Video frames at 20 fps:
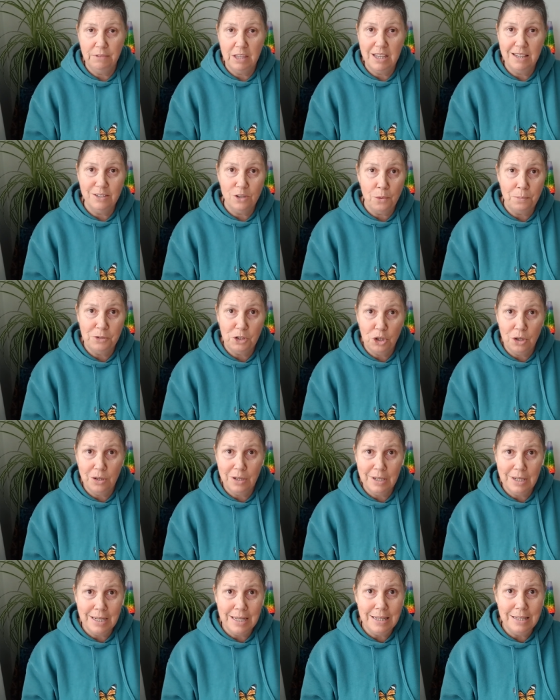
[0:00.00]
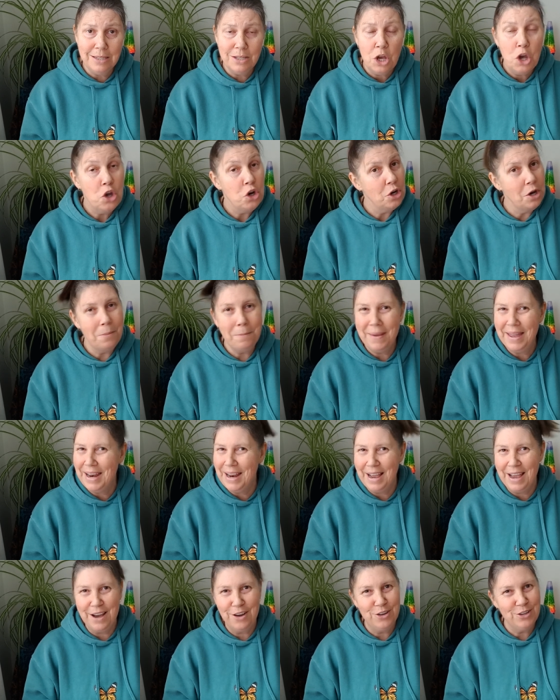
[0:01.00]
these opportunities, no matter
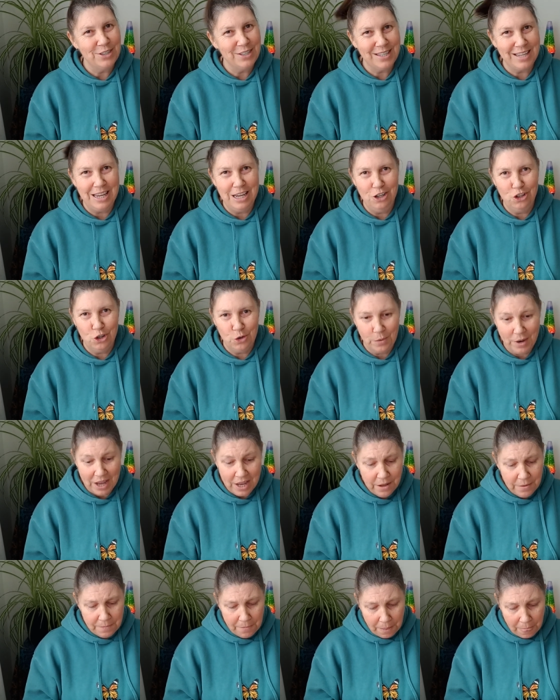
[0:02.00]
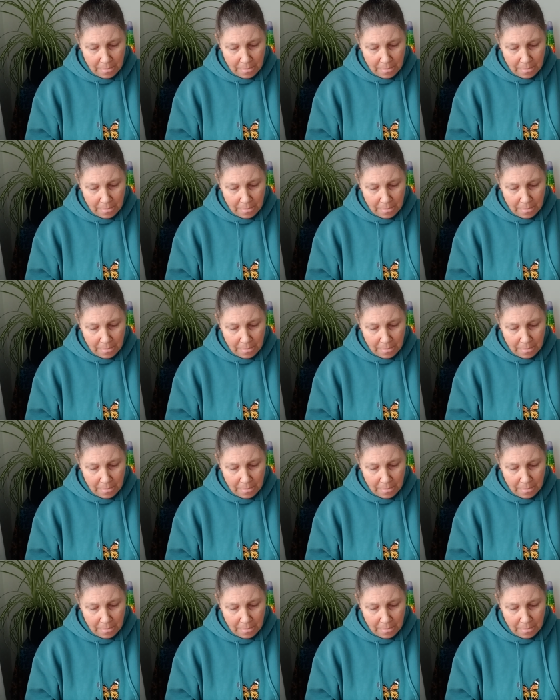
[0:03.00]
how scared you are.